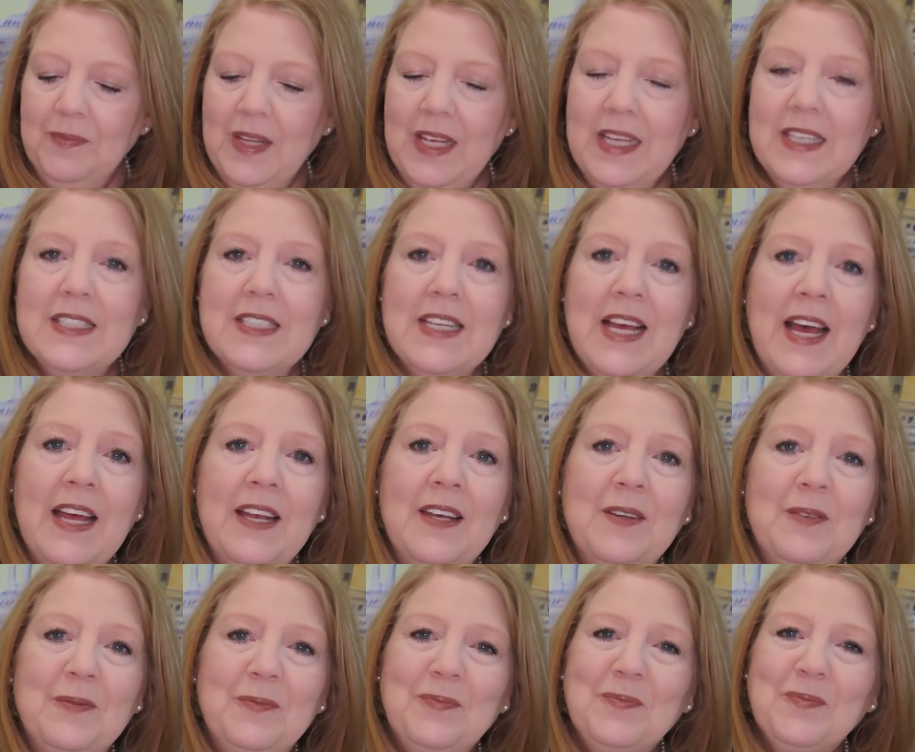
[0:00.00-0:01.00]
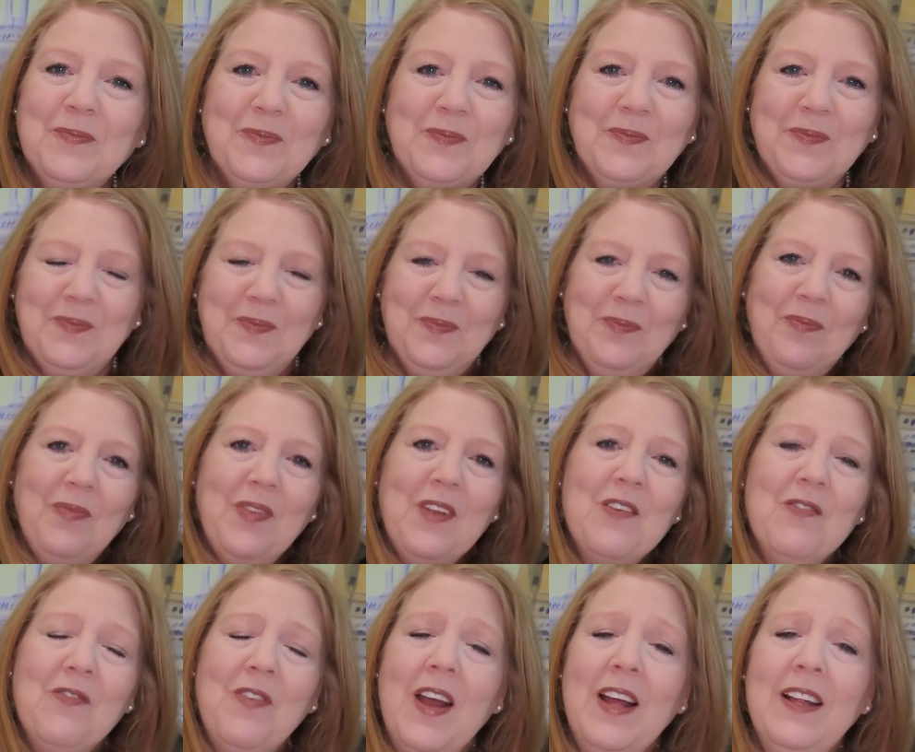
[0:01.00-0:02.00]
He said
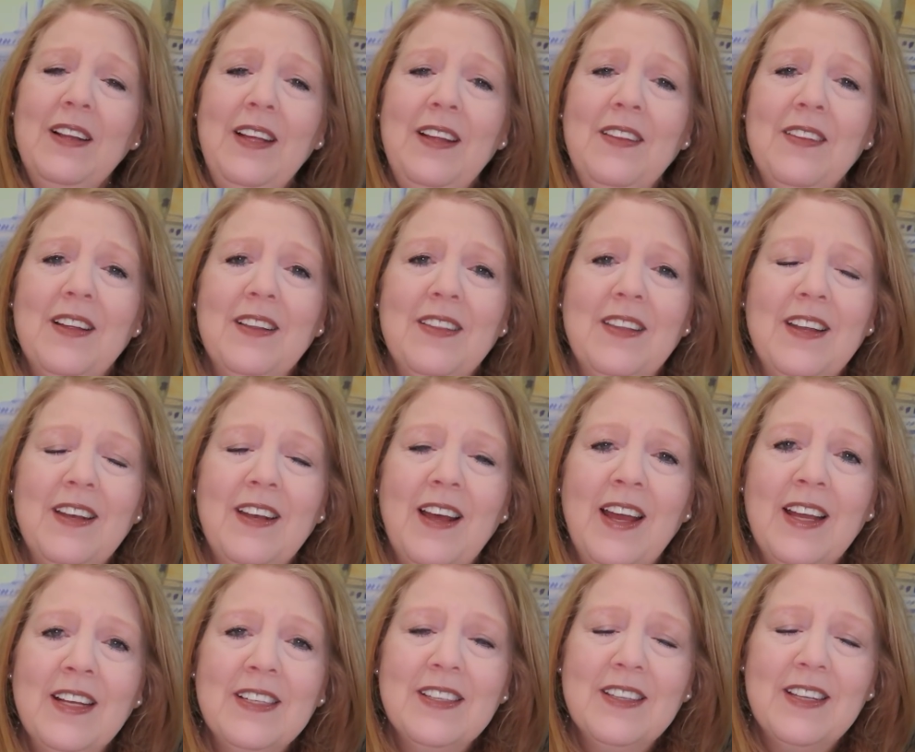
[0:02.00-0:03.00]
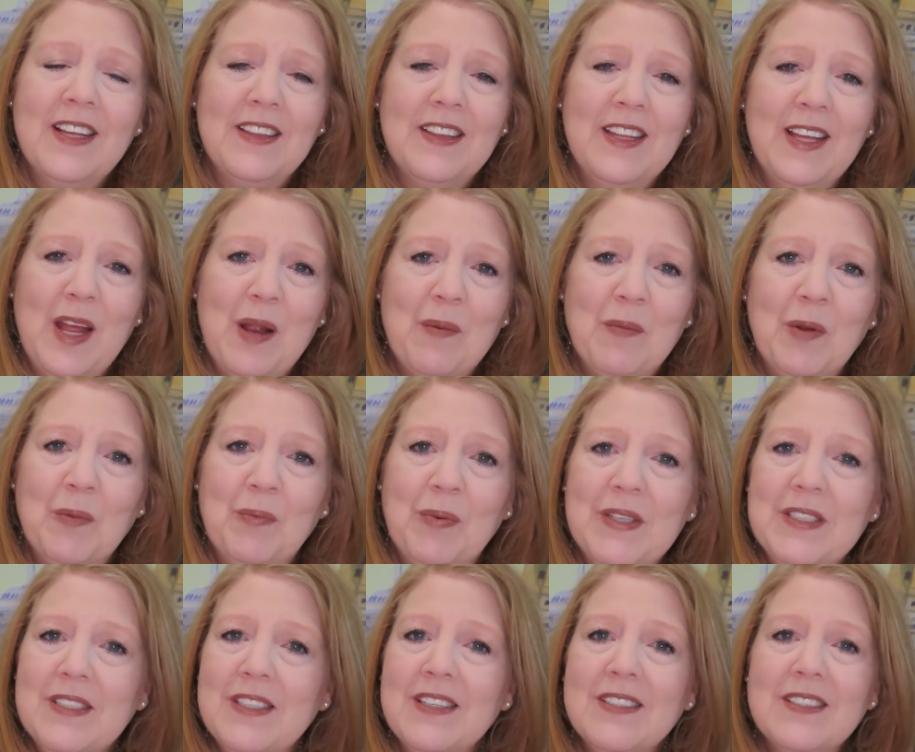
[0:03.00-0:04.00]
finally that the Emerald
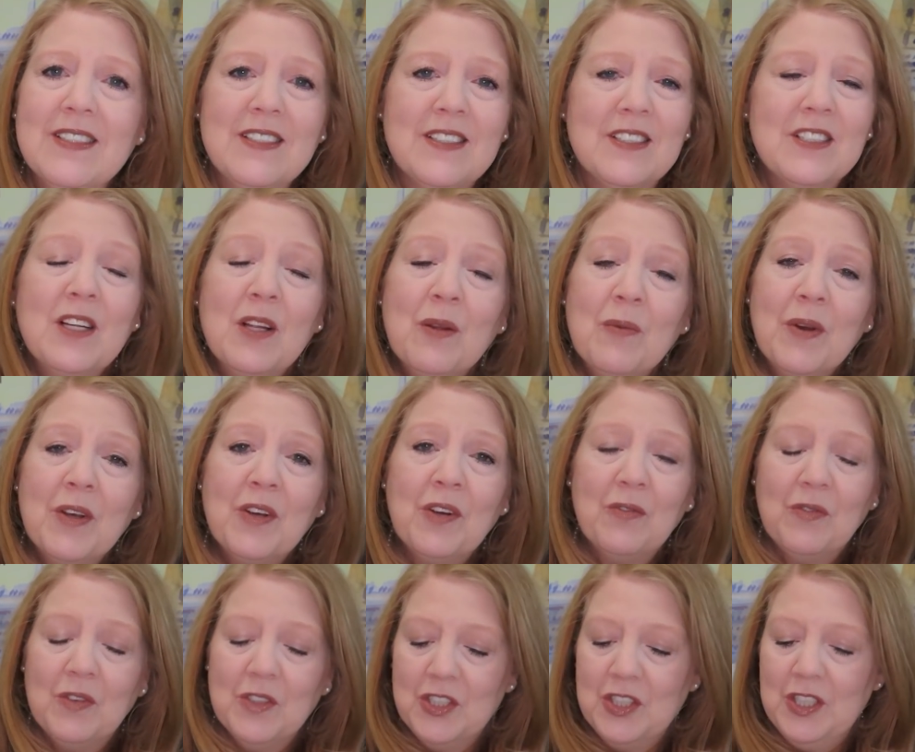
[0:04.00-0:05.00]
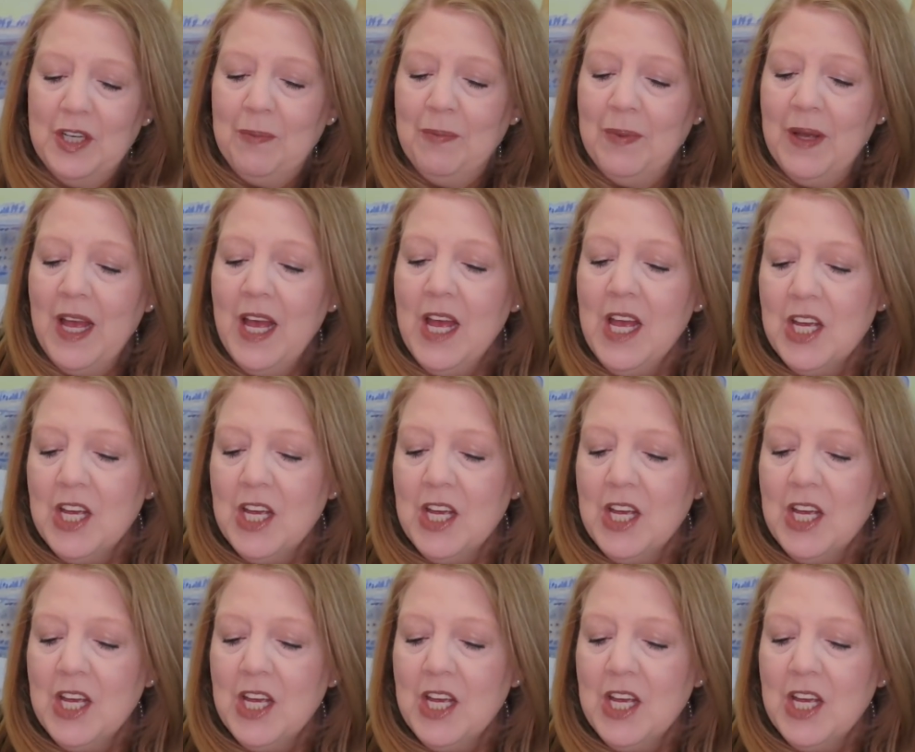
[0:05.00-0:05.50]
Princess is still a wonderful ship.